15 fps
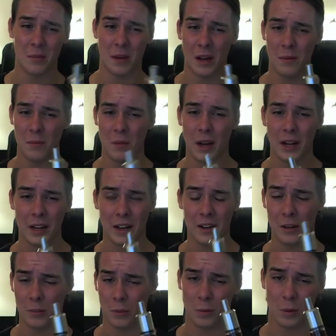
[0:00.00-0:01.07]
I might end
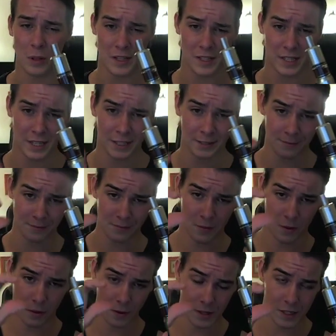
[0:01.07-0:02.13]
up replacing
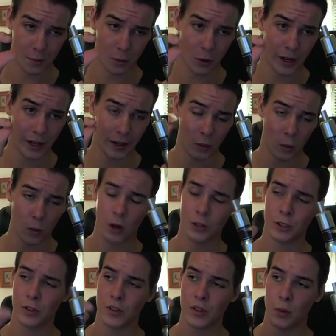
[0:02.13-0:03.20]
the spring and the
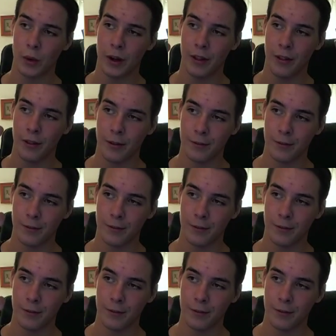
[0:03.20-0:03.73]
washers with